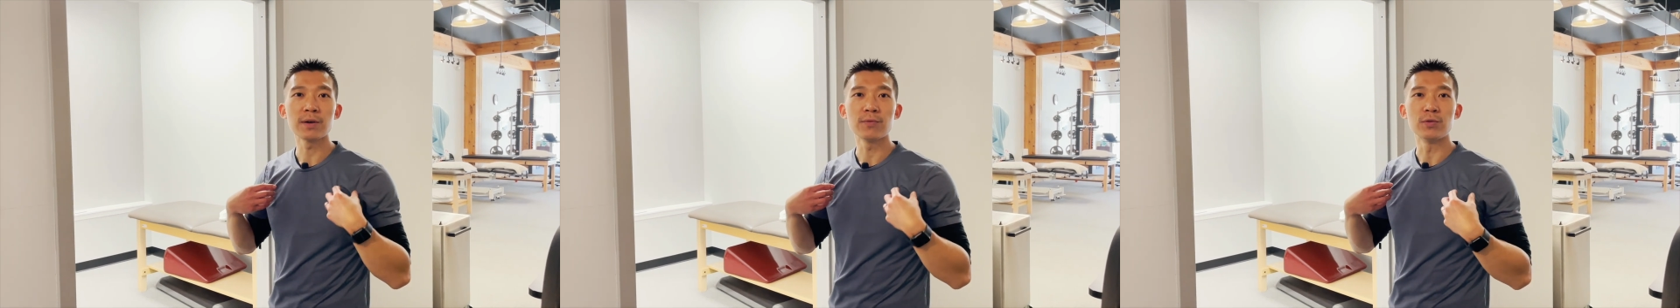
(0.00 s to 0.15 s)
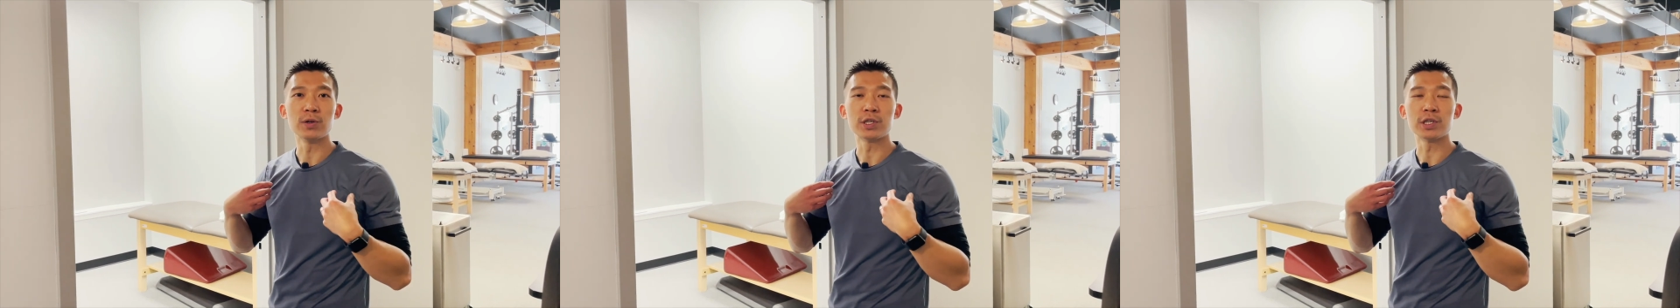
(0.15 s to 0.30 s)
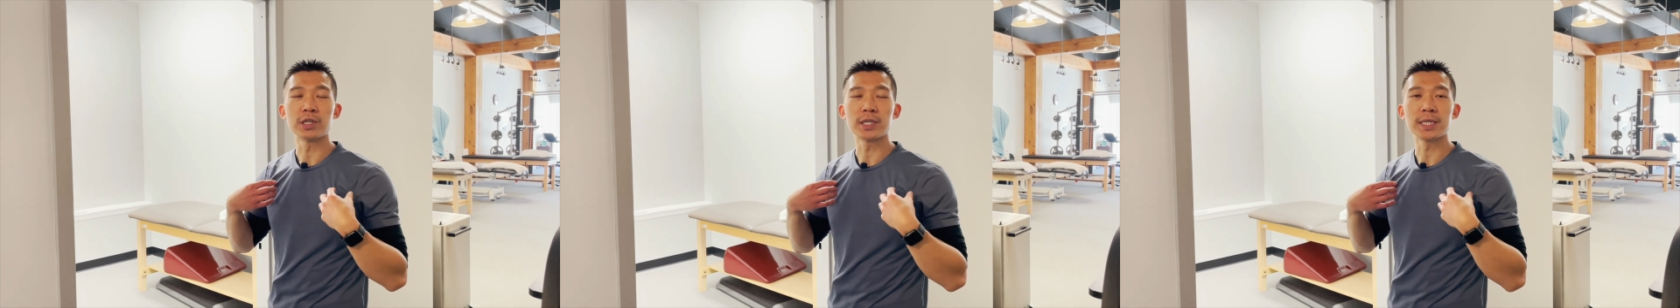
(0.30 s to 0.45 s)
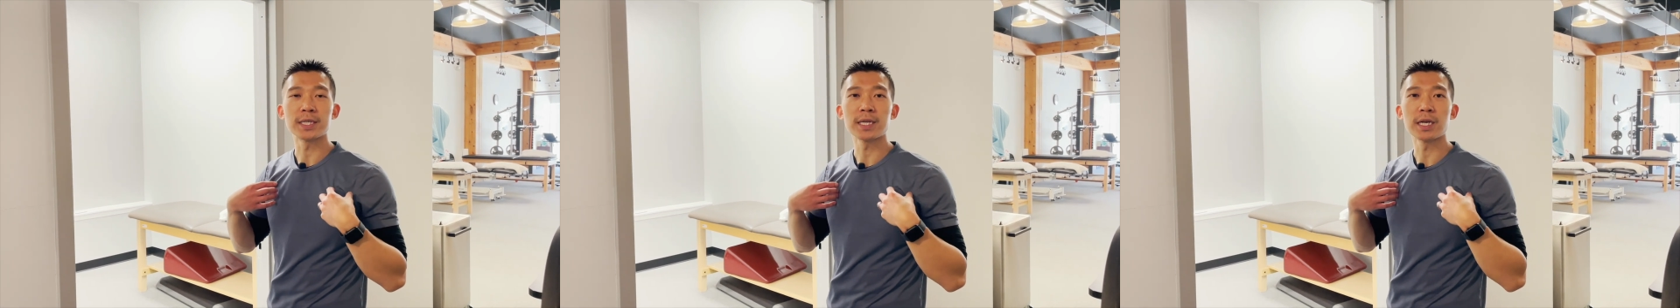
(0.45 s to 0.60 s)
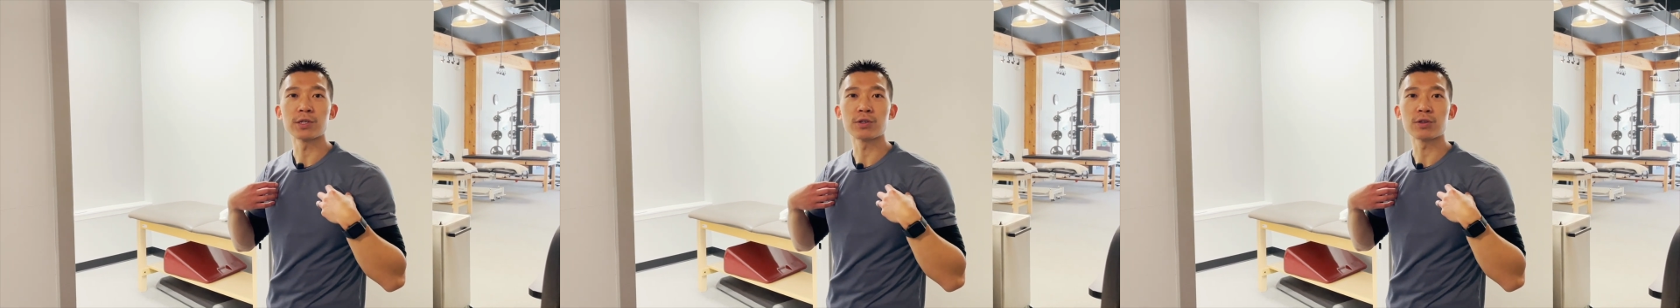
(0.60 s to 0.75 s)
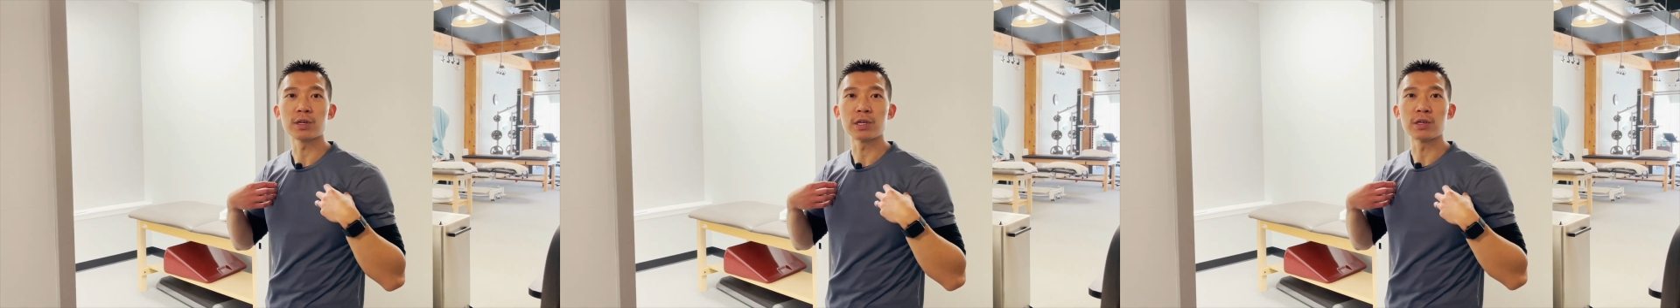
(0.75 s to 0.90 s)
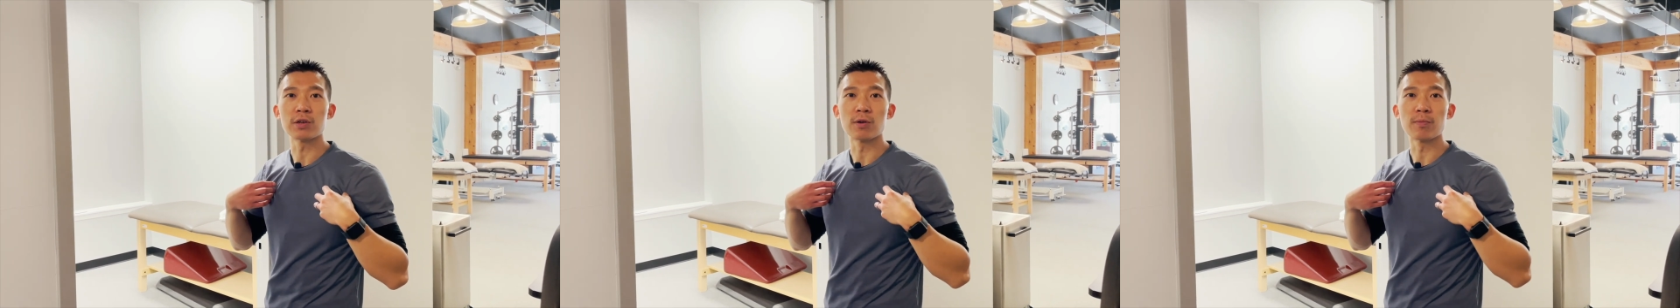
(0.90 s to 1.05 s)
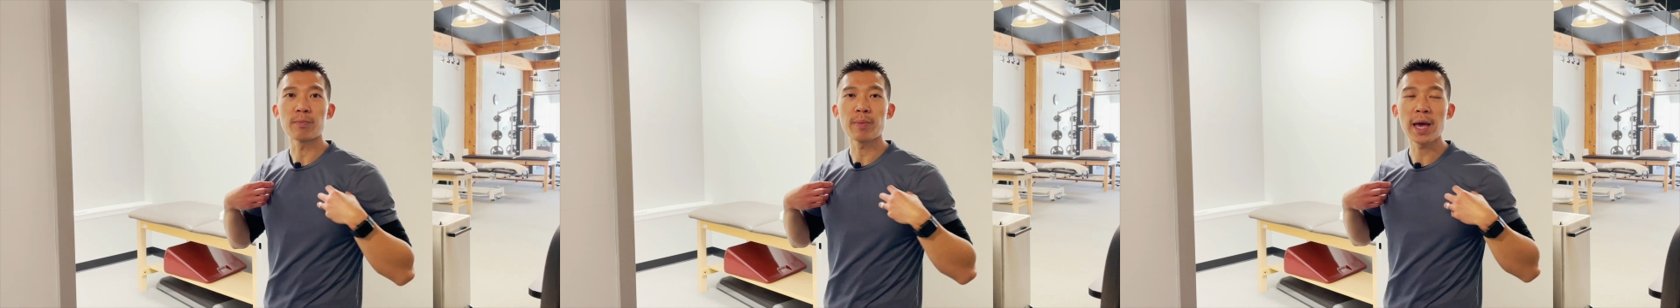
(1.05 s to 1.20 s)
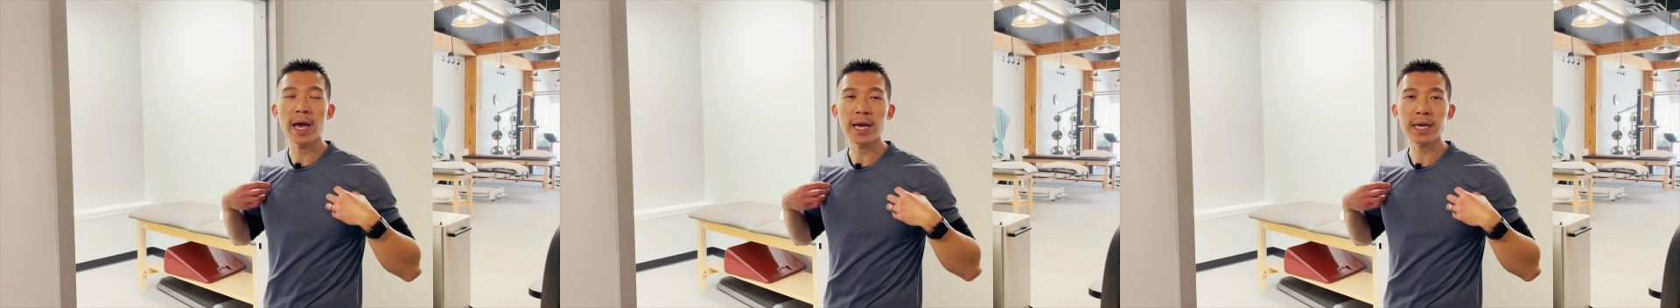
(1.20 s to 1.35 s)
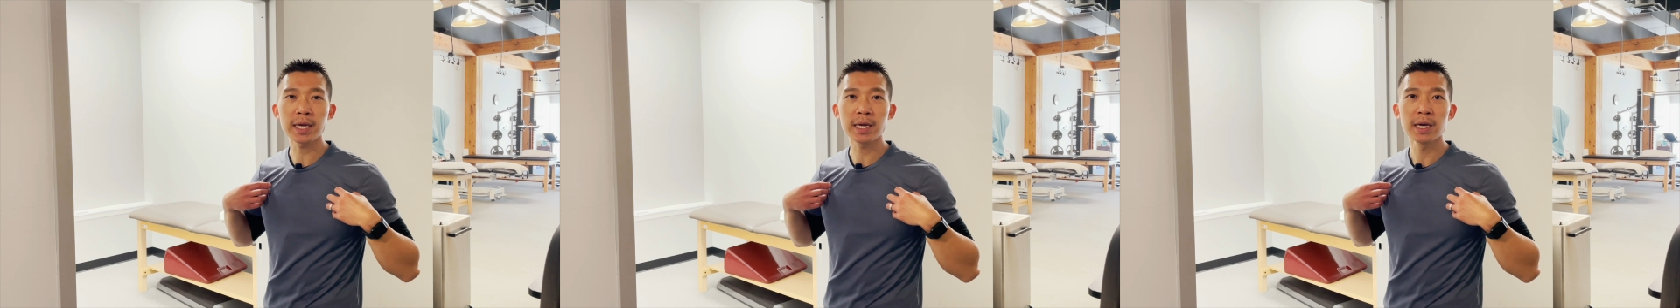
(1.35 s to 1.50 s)
which is essentially your
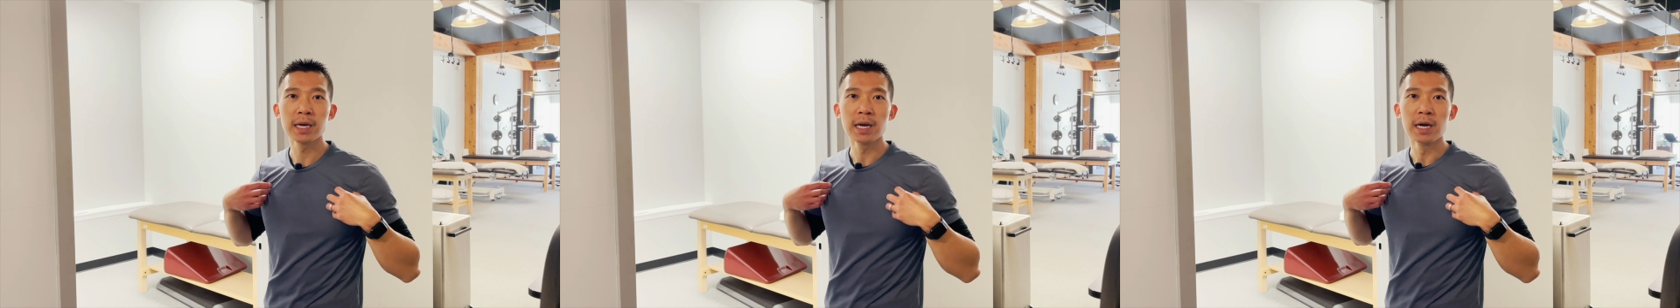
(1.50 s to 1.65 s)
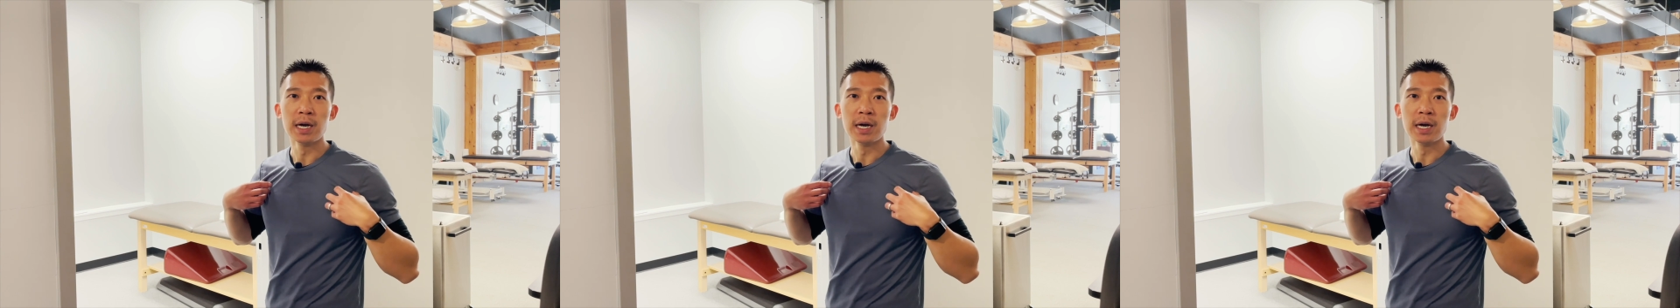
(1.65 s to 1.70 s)
pec.